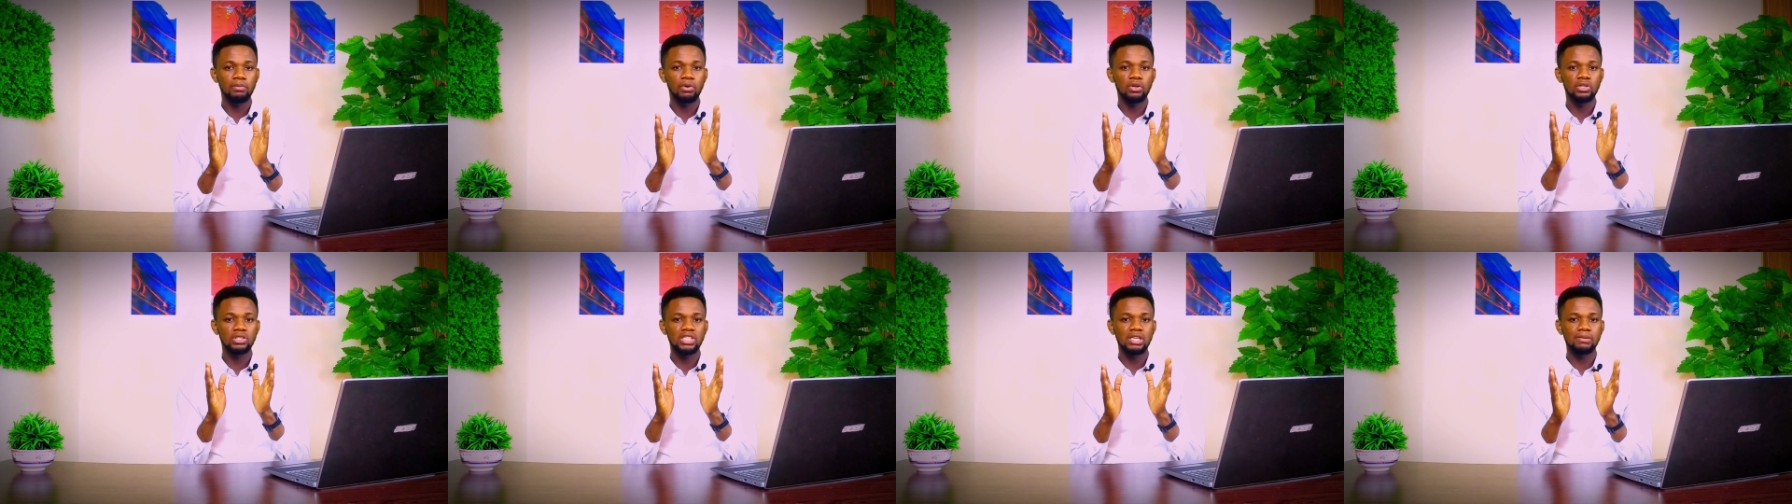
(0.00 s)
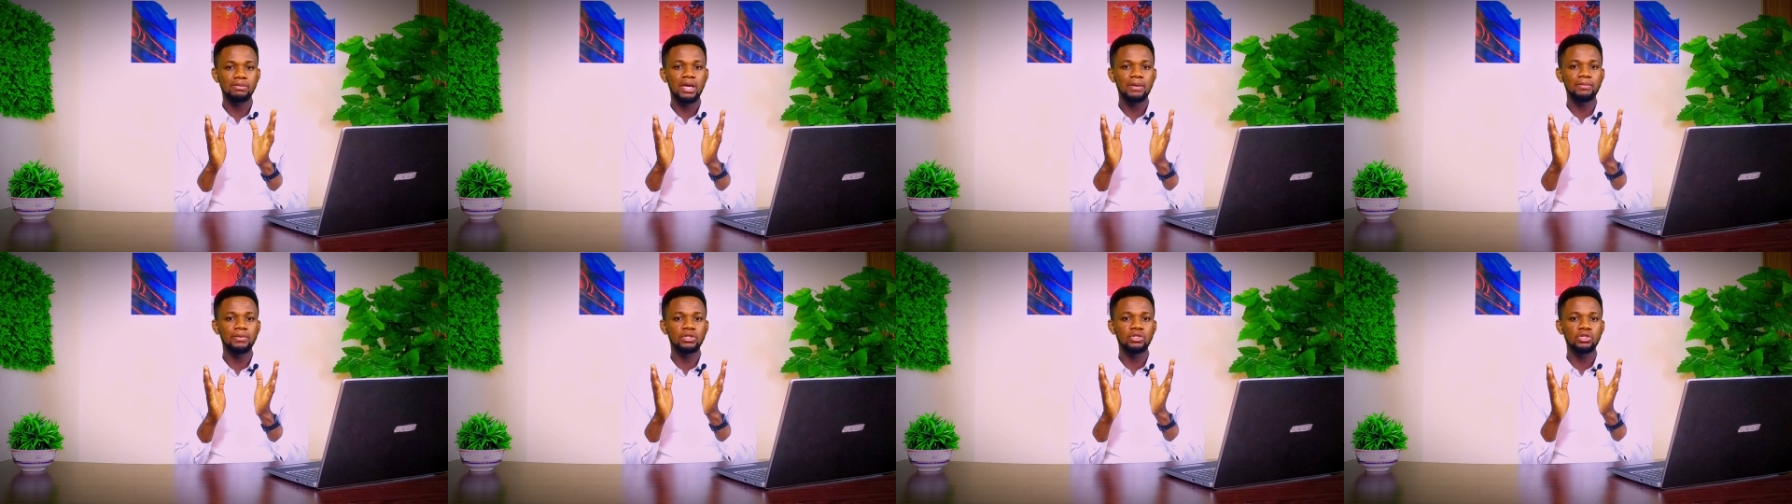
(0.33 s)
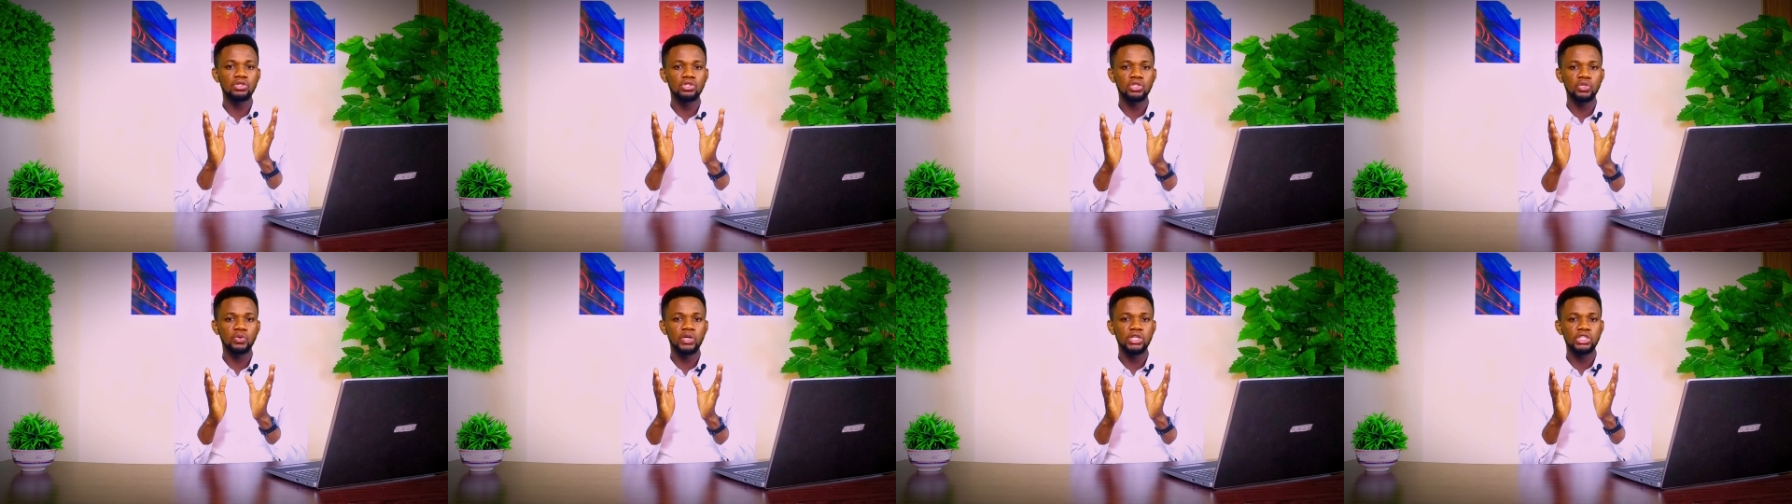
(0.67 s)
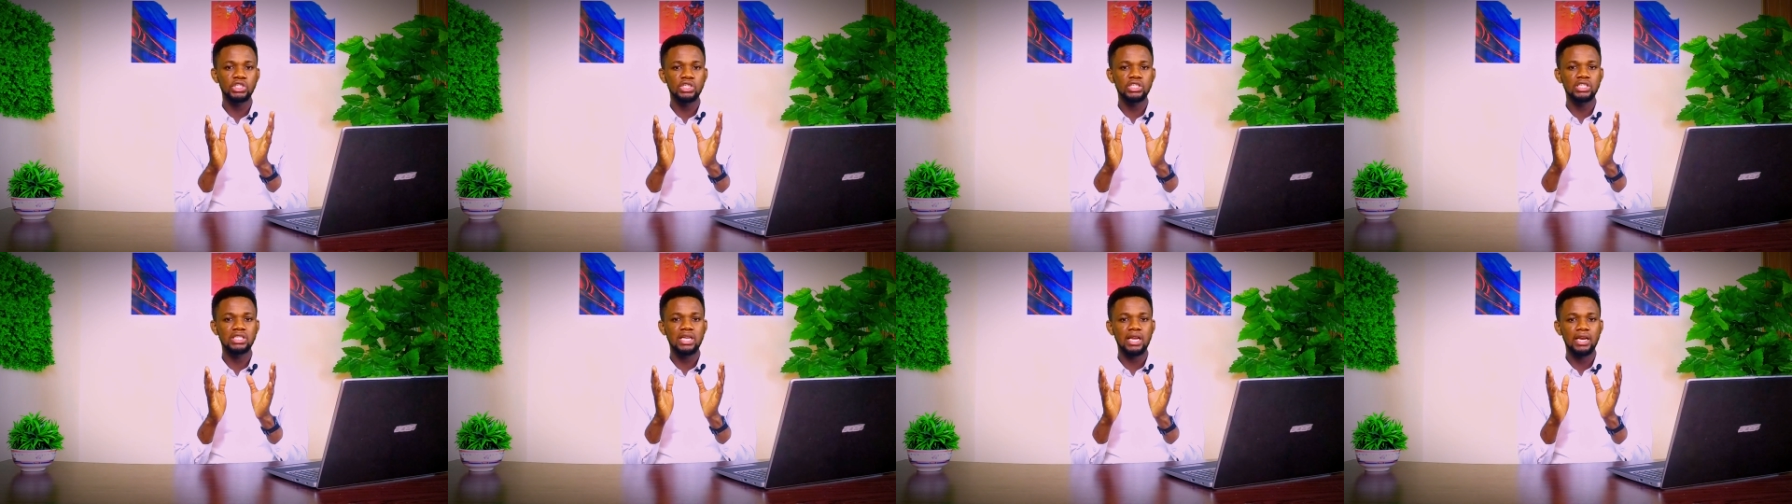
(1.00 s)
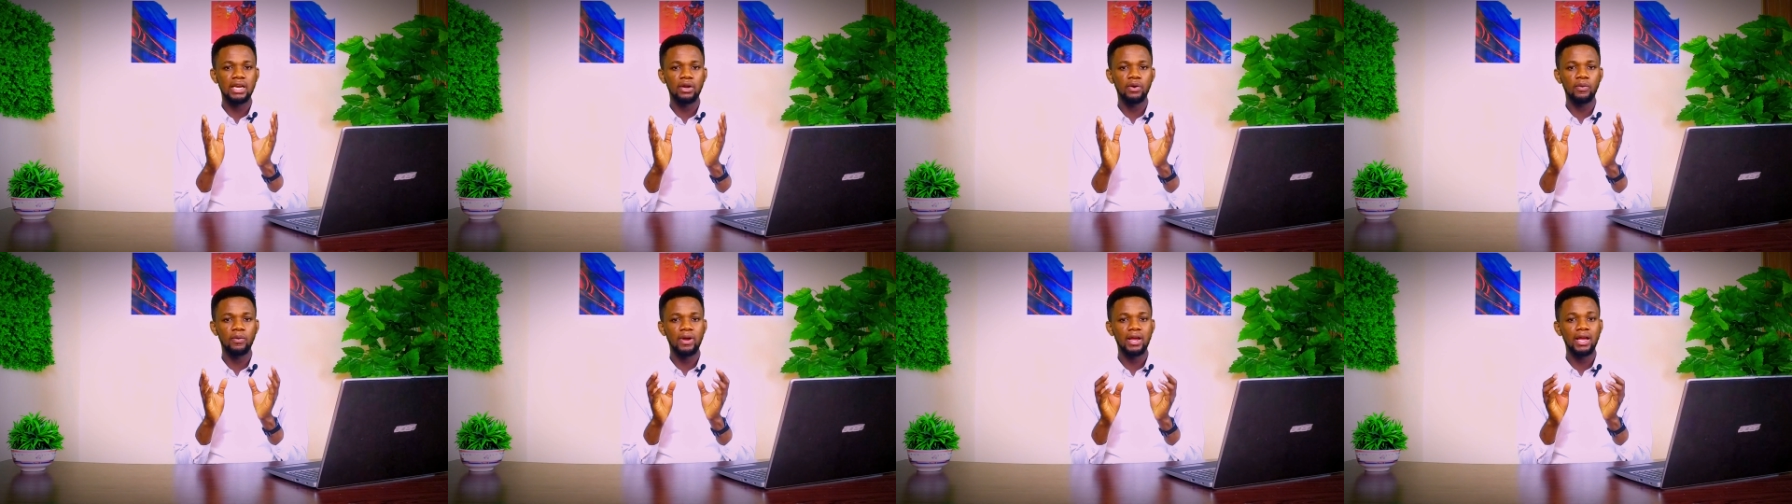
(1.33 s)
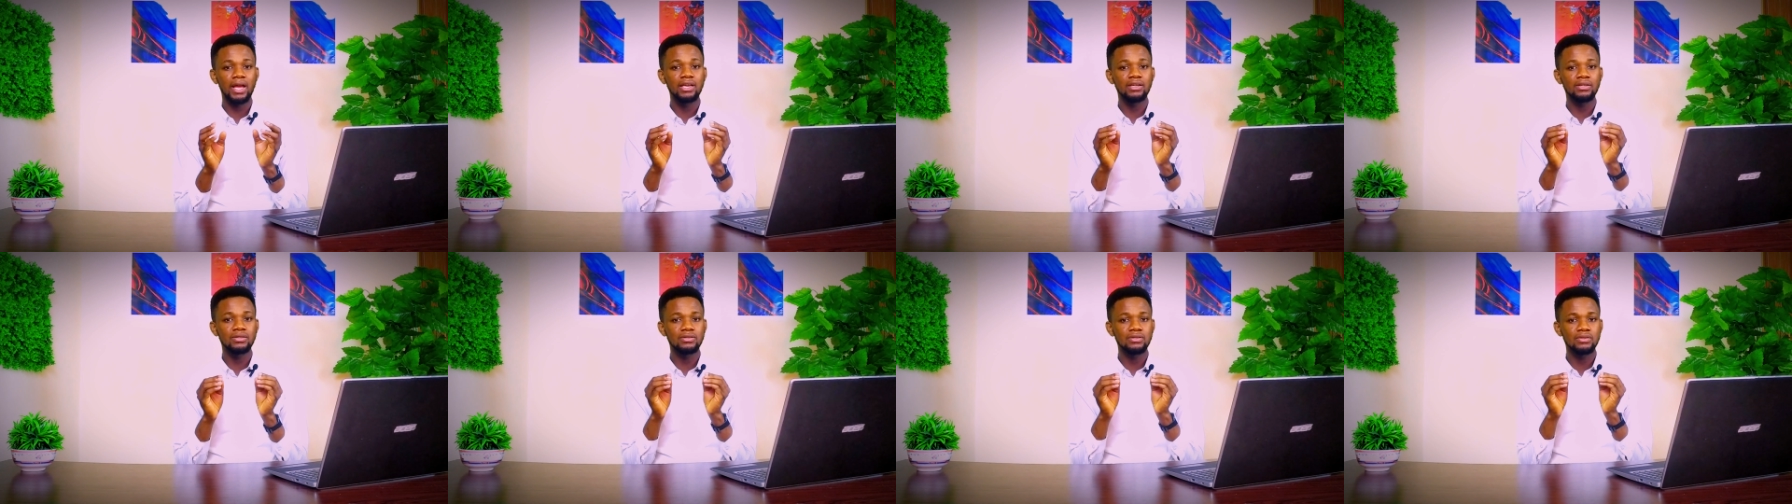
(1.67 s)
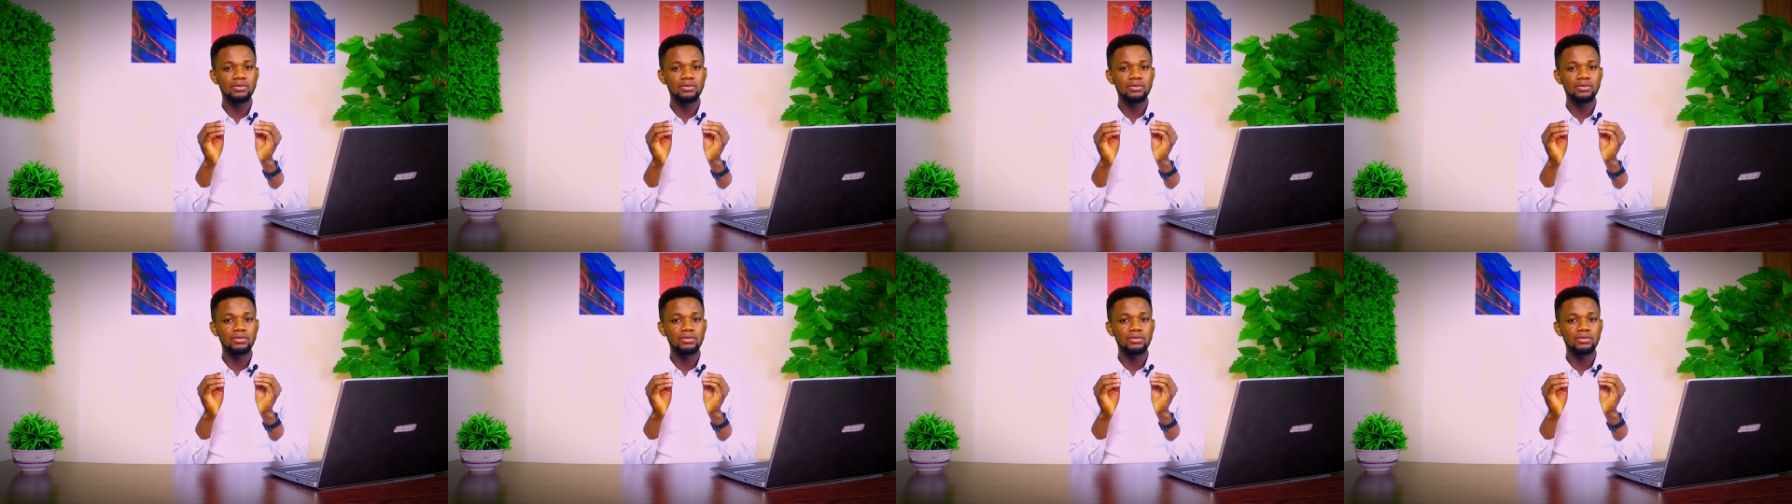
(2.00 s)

But there might be those questions that require you